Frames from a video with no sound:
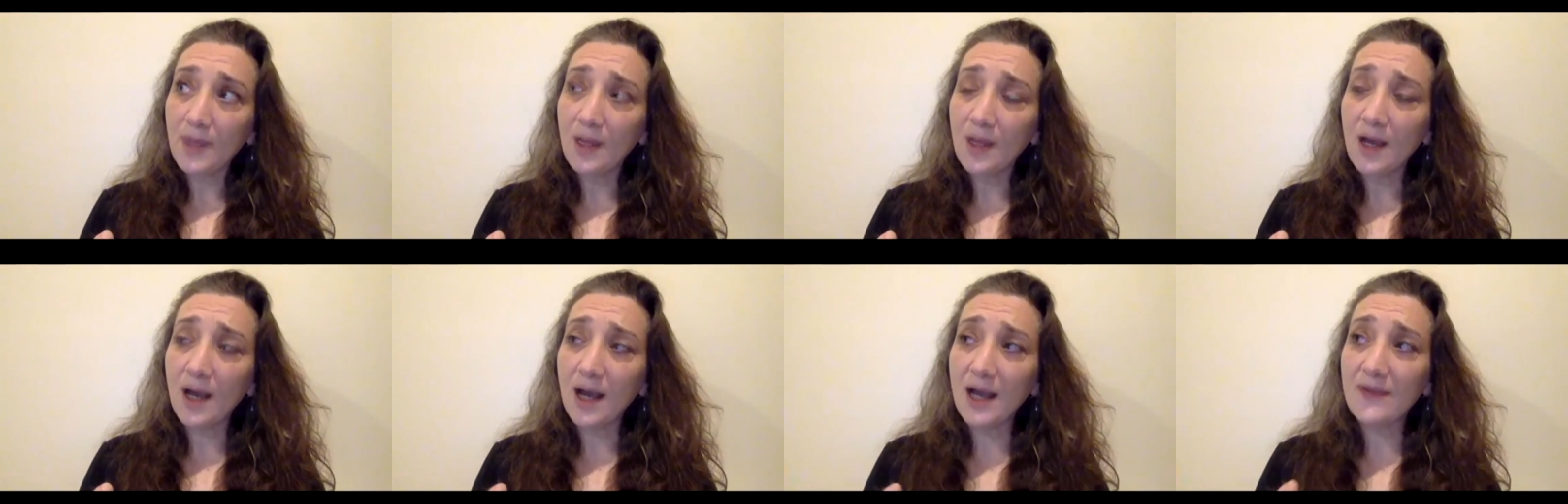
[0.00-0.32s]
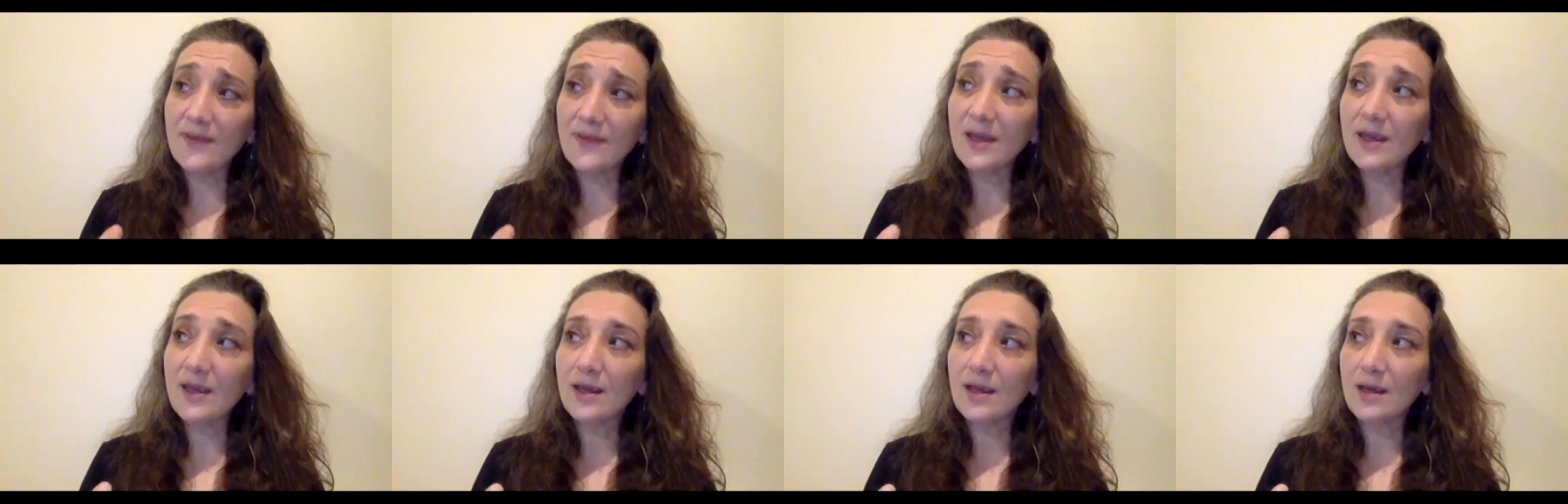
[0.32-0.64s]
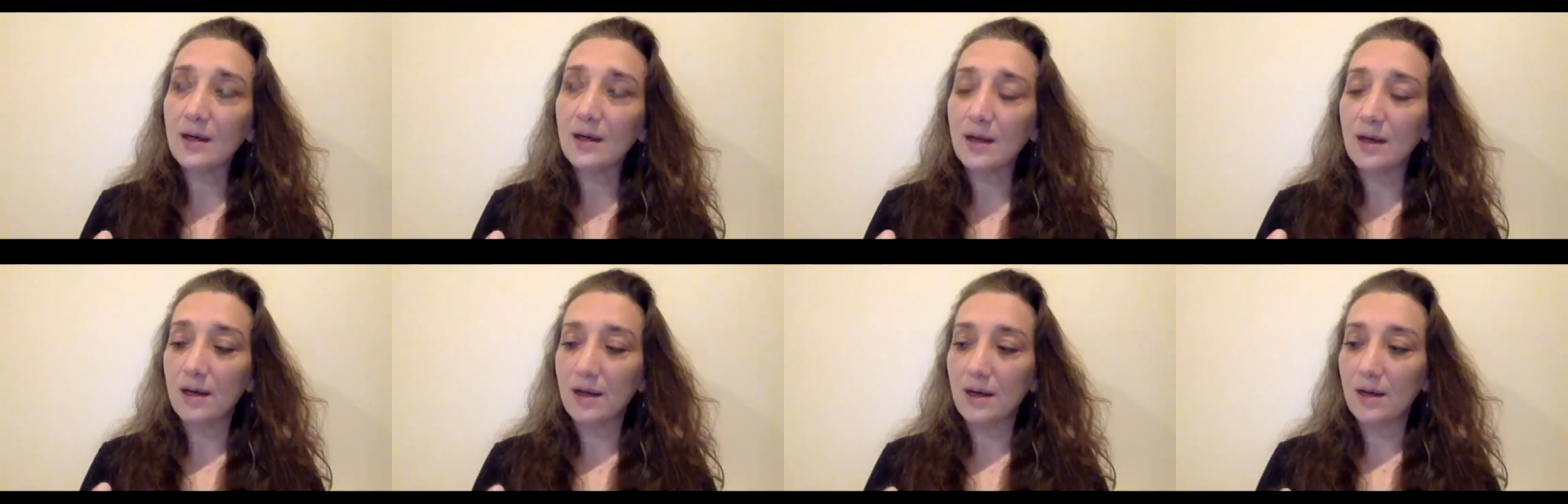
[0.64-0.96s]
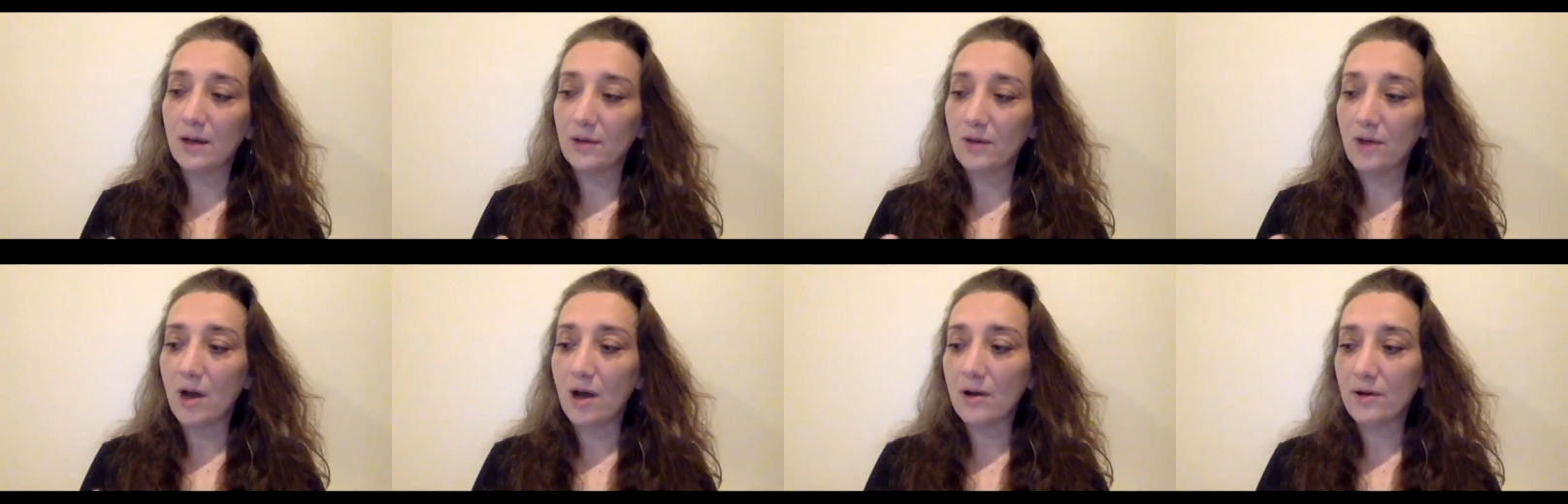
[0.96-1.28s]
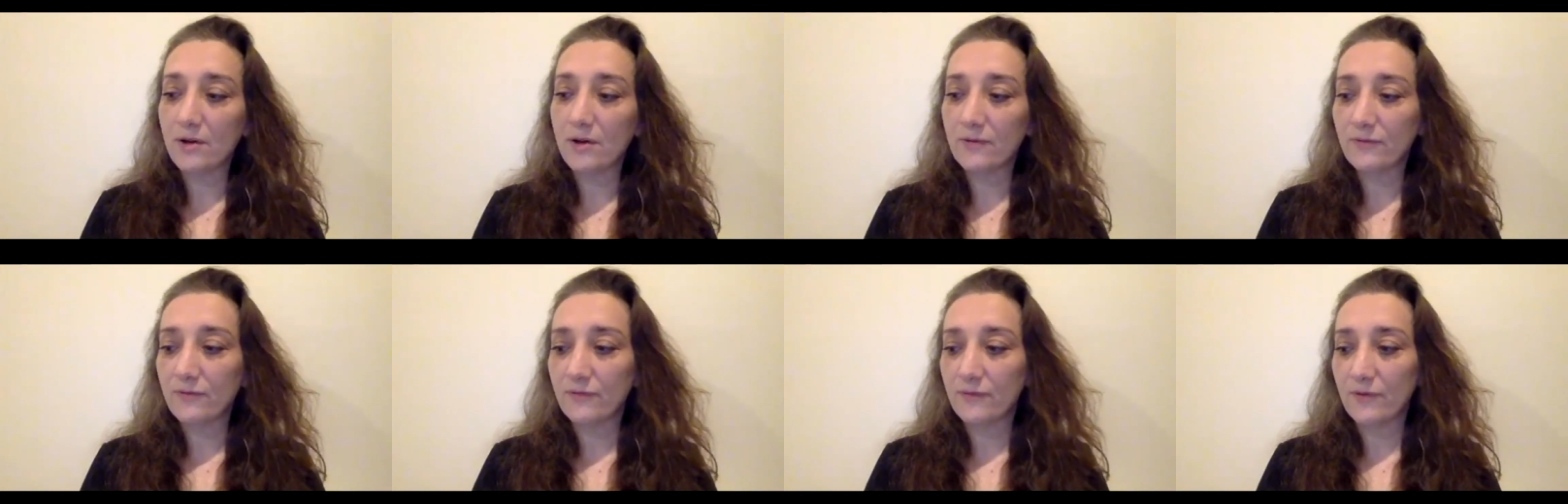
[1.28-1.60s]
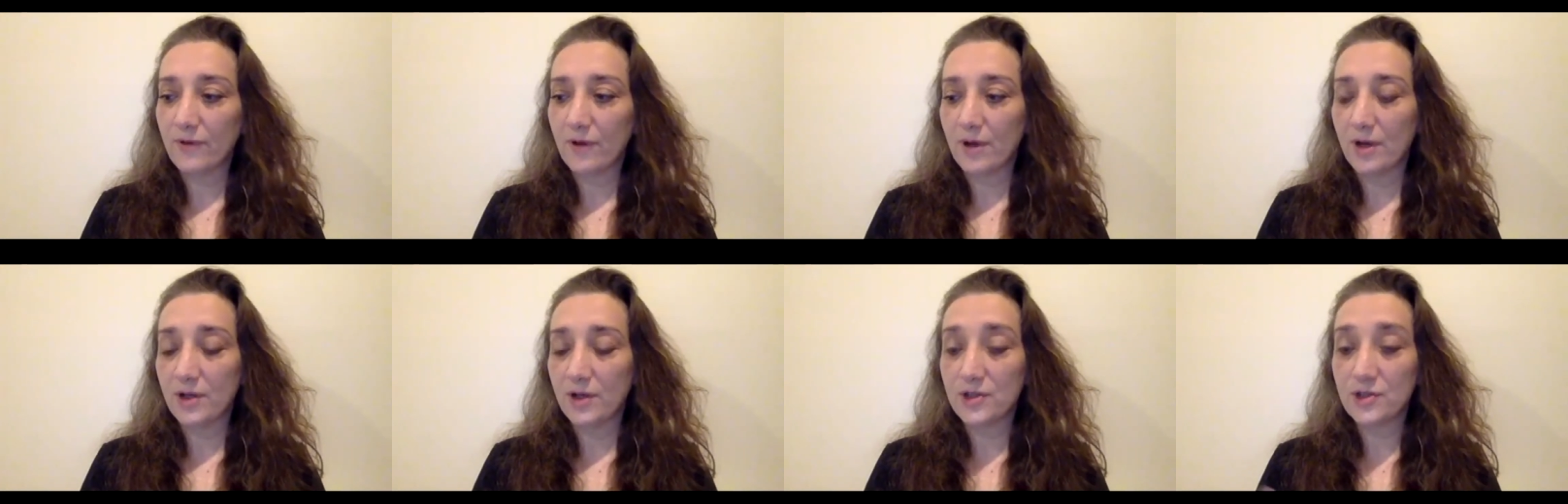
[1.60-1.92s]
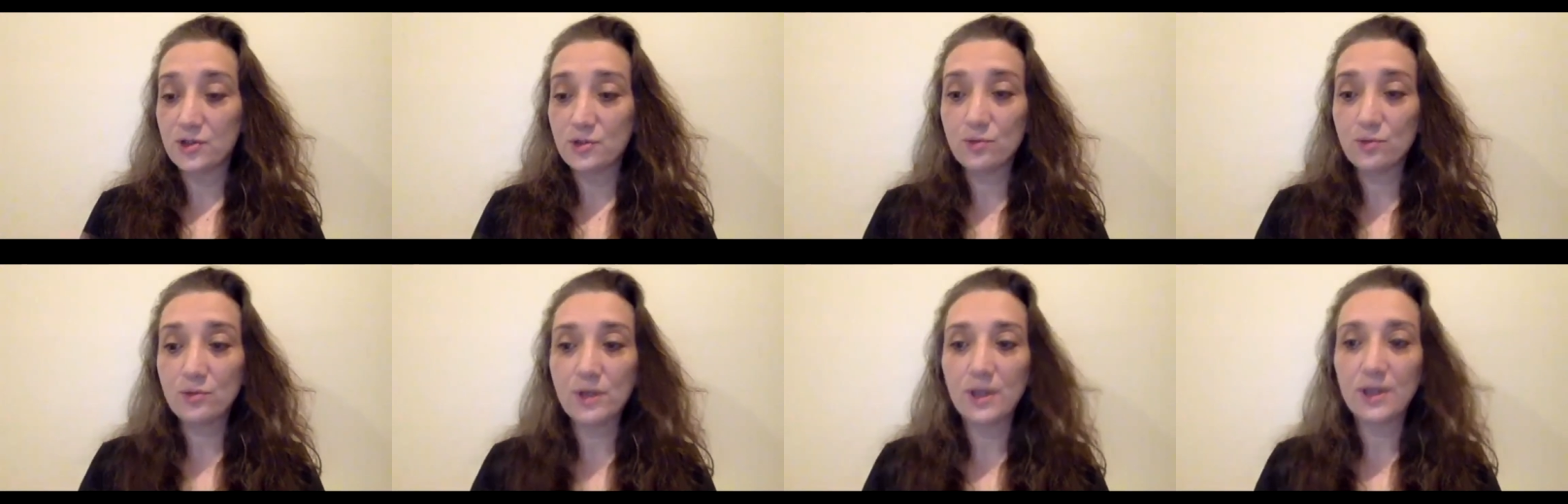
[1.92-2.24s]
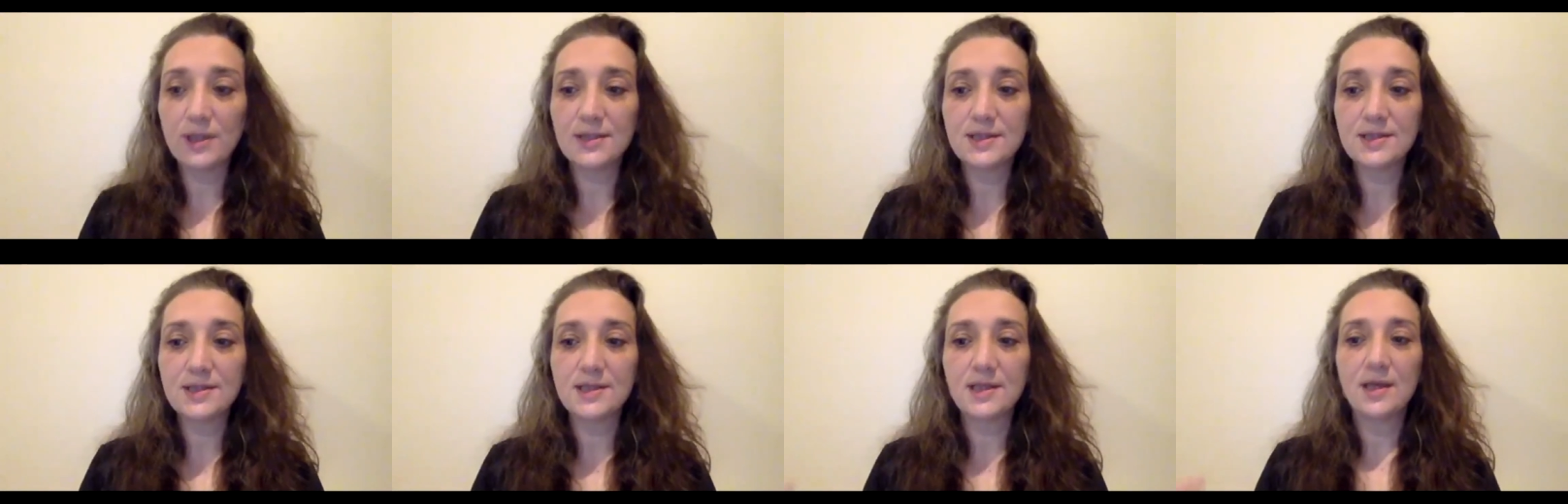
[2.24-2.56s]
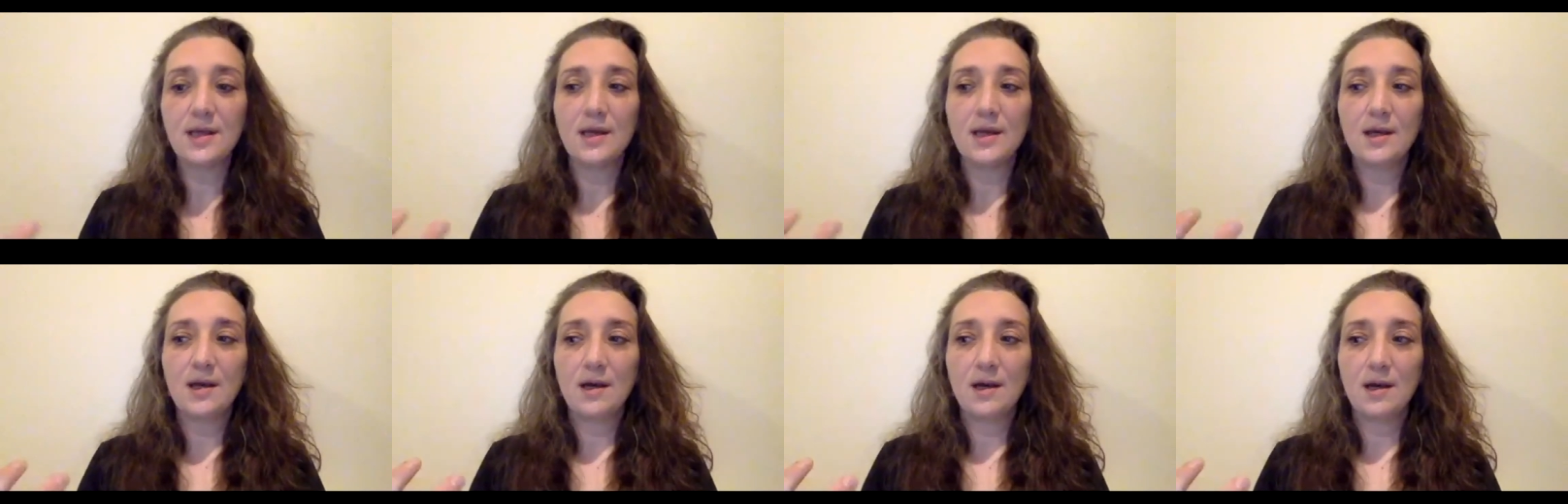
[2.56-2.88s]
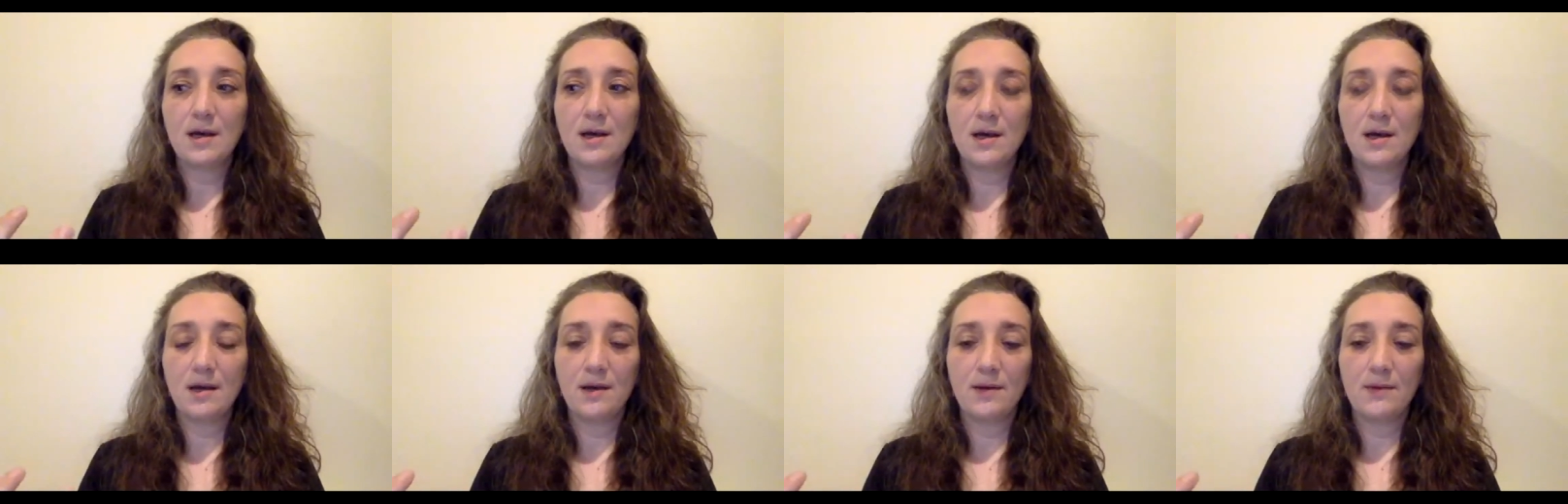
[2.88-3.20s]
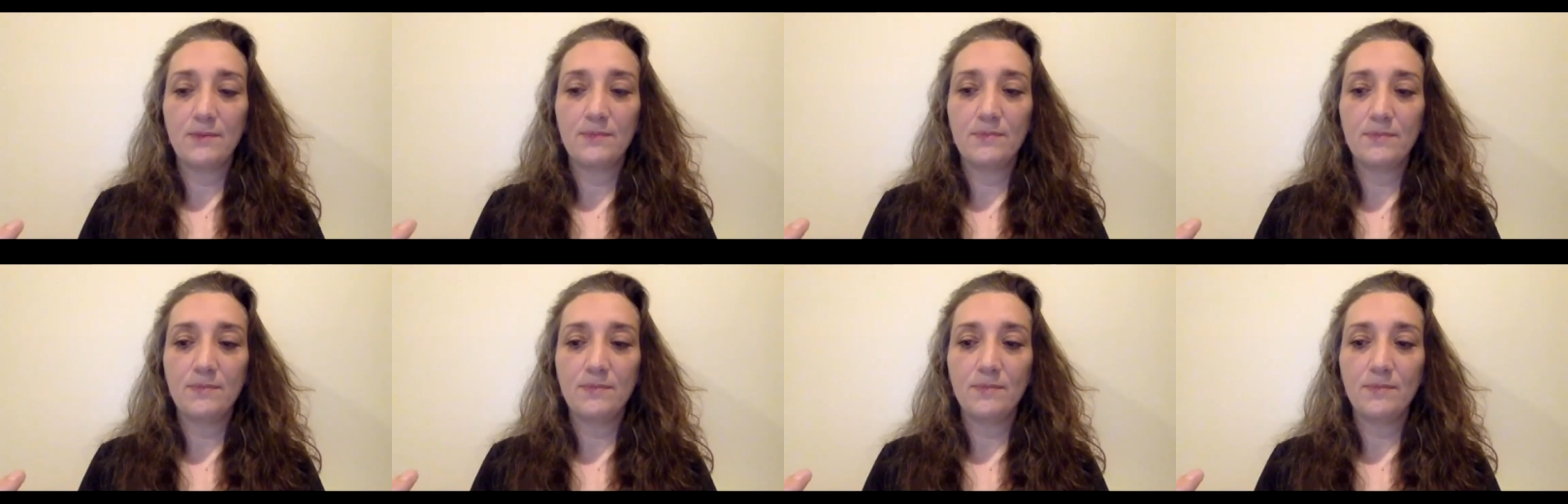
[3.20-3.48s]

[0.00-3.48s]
I think uh, a lot of uh, students uh,